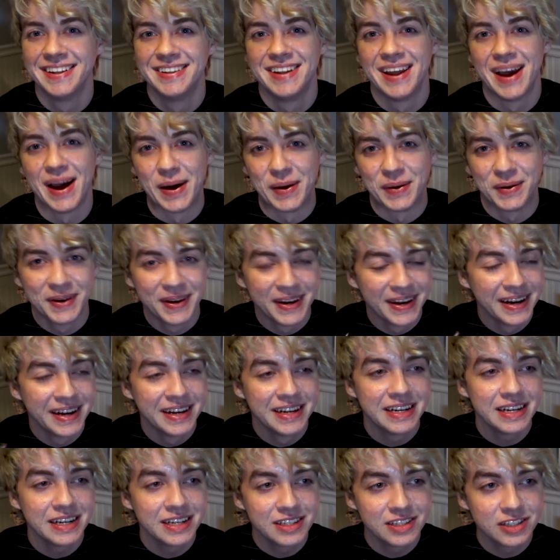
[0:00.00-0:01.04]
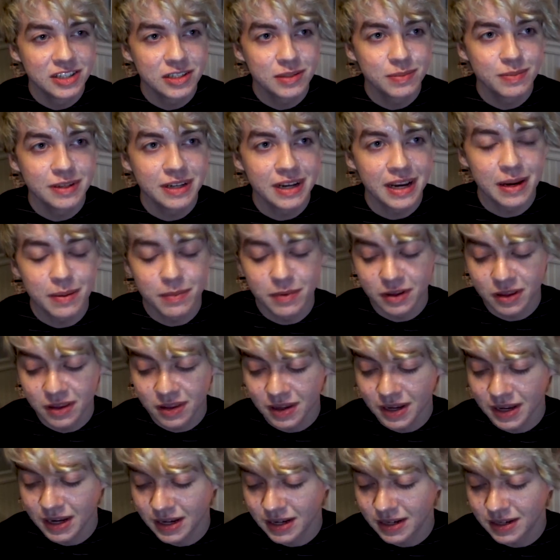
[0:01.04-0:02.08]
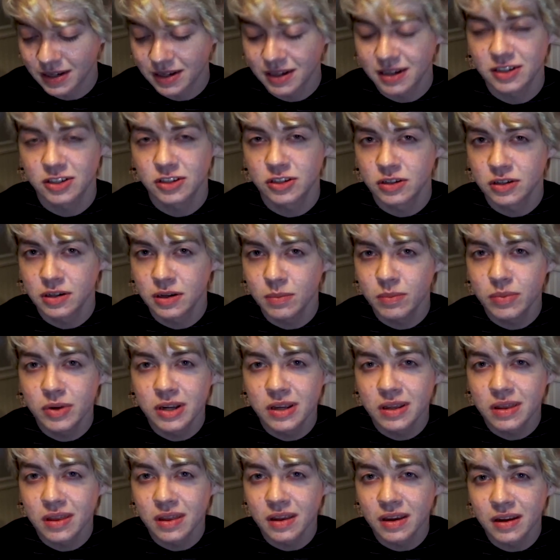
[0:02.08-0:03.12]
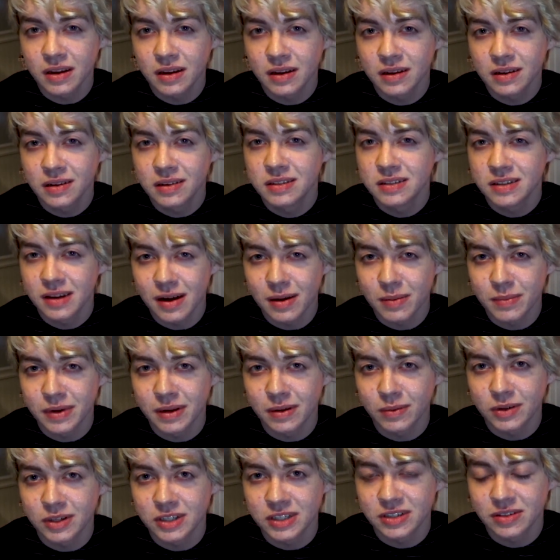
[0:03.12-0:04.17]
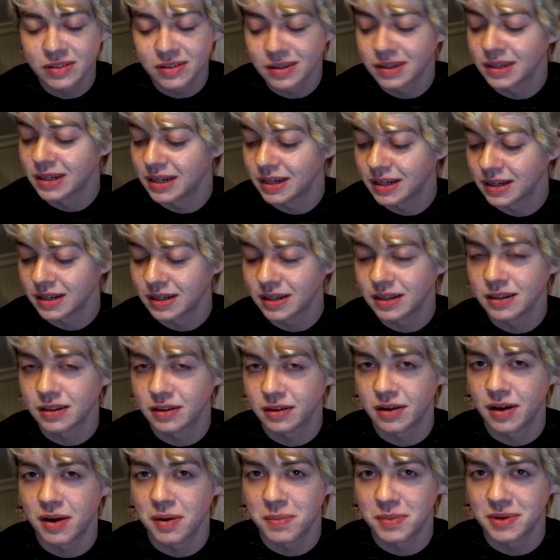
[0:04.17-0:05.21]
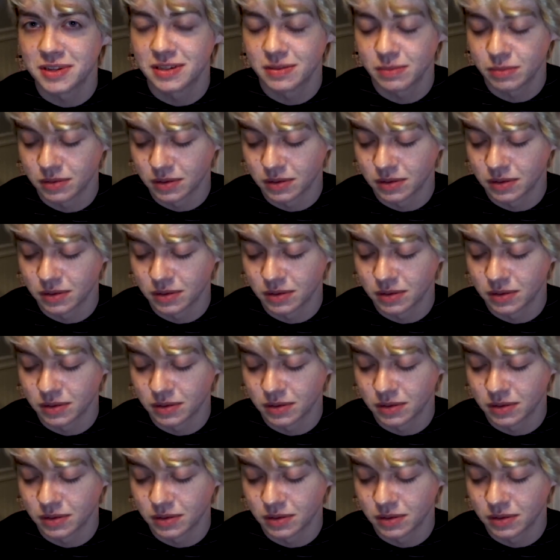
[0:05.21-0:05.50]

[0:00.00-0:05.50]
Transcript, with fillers: and now it just became a thing. Should it be a thing? Tell me what you think in the comments